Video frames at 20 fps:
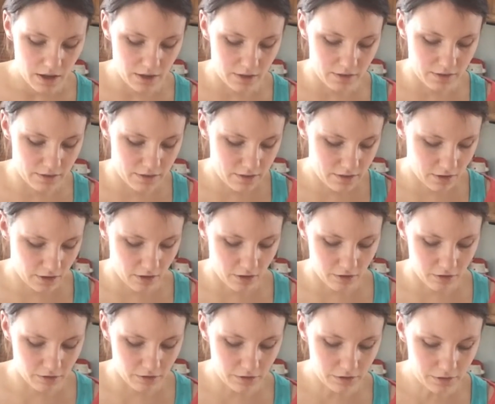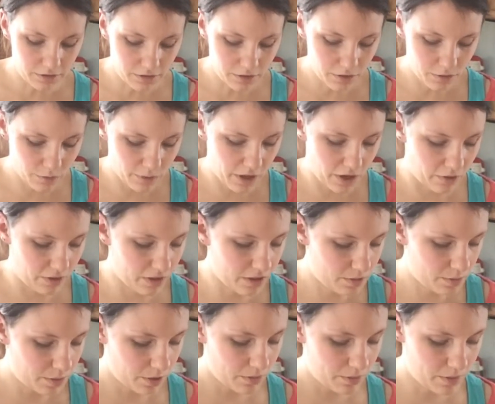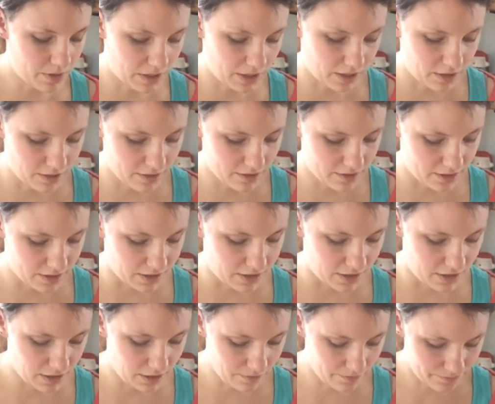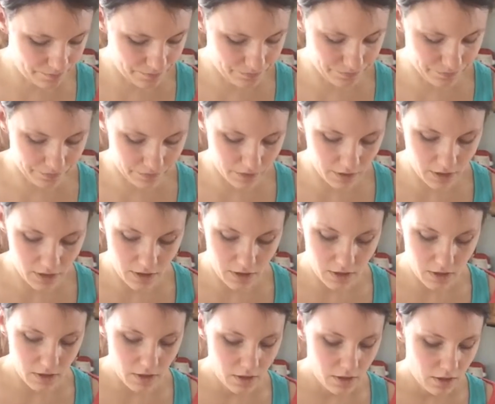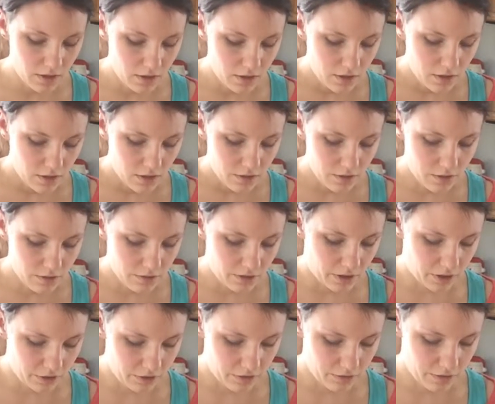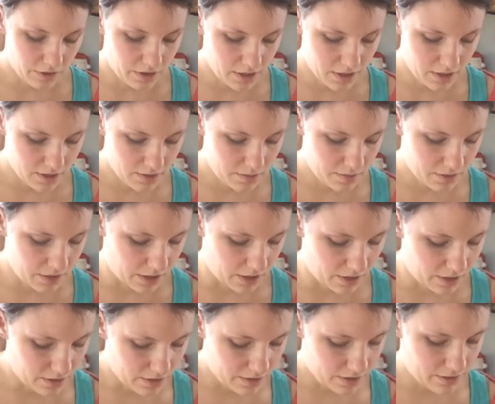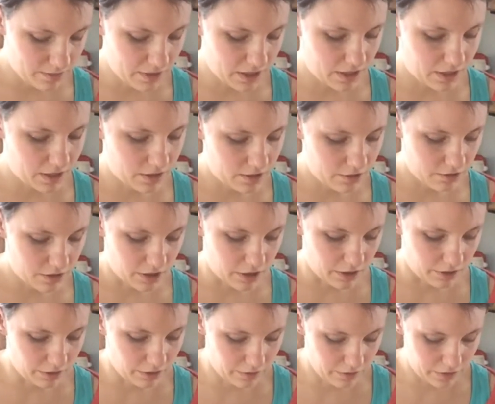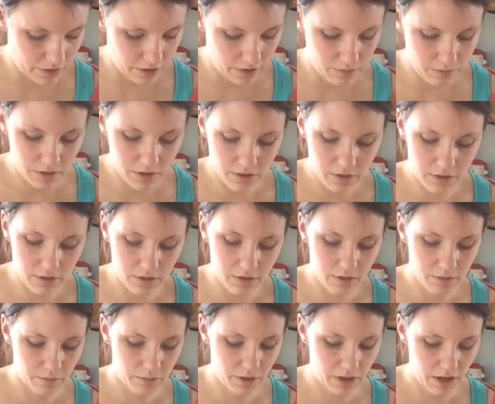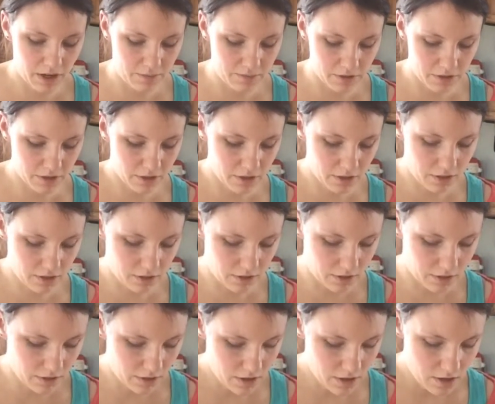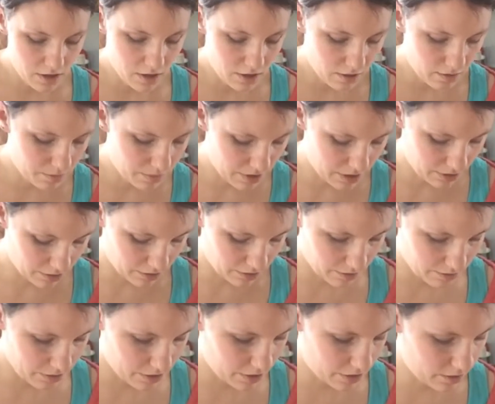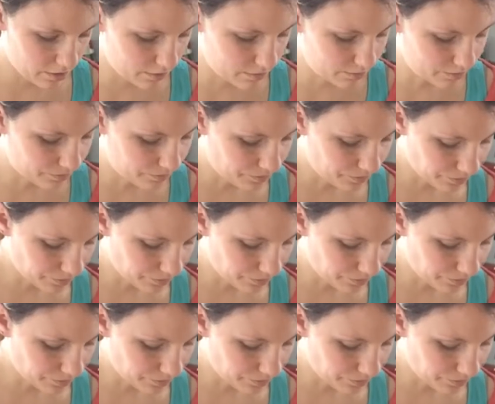And so we always put bananas in it. So what I'll do with these bananas, I might not do all of them, but I'm just gonna peel them all,